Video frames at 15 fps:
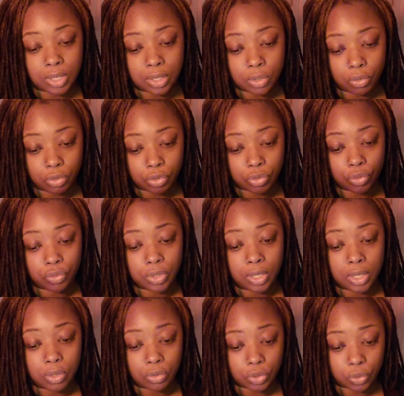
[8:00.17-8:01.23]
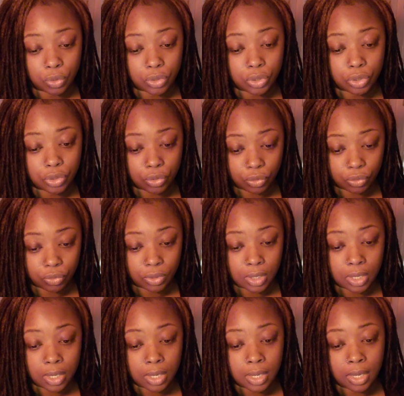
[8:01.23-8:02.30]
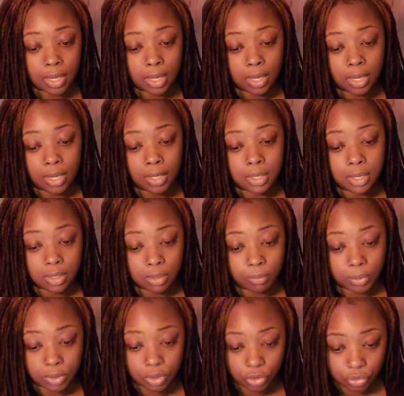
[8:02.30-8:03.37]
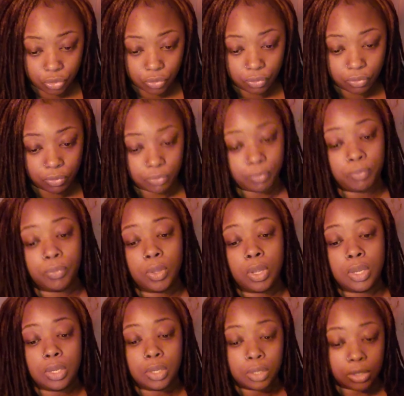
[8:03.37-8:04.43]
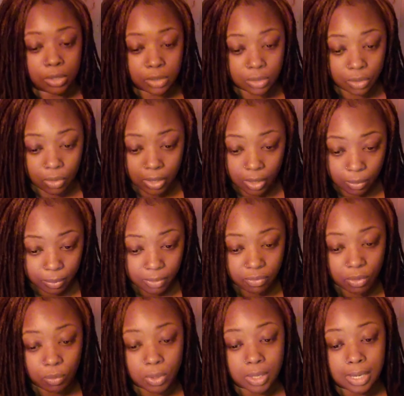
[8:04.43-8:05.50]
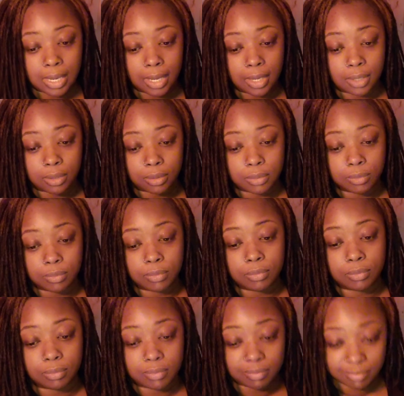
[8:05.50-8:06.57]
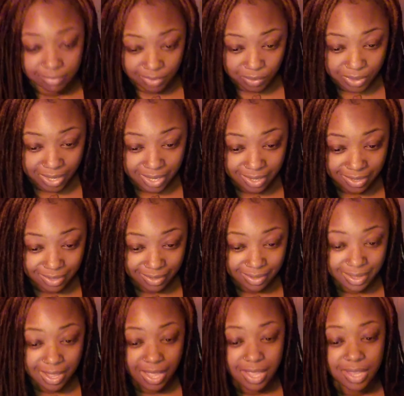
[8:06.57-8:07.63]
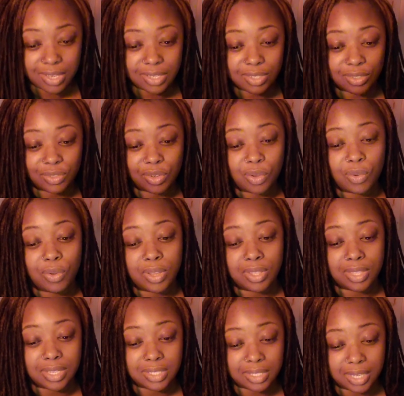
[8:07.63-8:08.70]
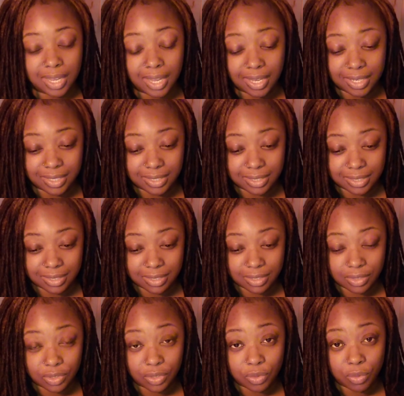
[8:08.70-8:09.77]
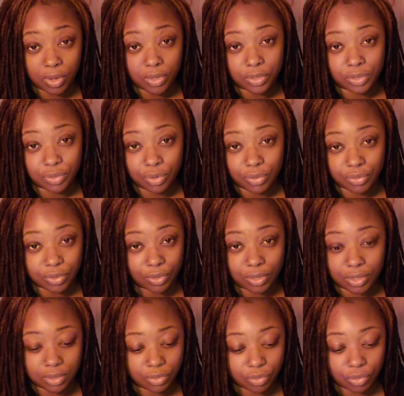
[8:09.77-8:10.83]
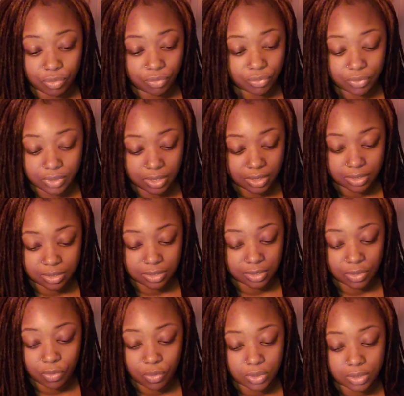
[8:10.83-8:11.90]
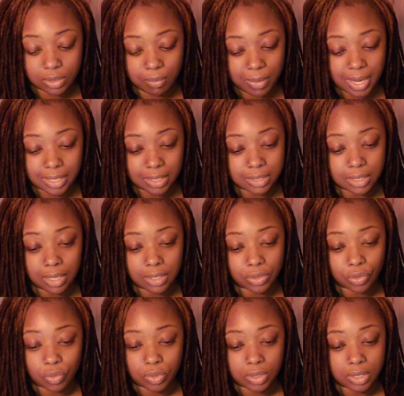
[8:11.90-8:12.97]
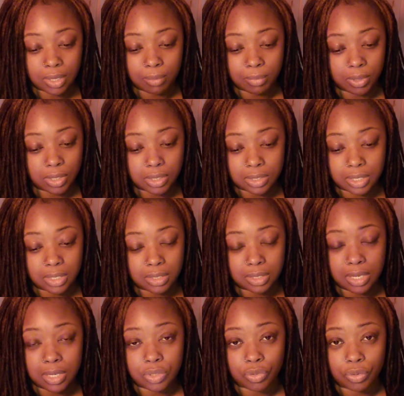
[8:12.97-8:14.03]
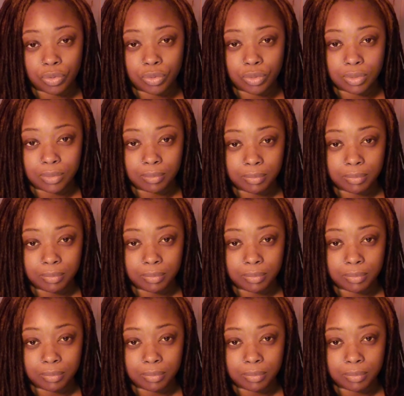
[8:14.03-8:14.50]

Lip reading: They know the truth and they go towards the truth. Nothing but the truth. So help everyone, God. Okay. So in this case, you are the truth. So the truth is going to magnetize towards them because they seek truth.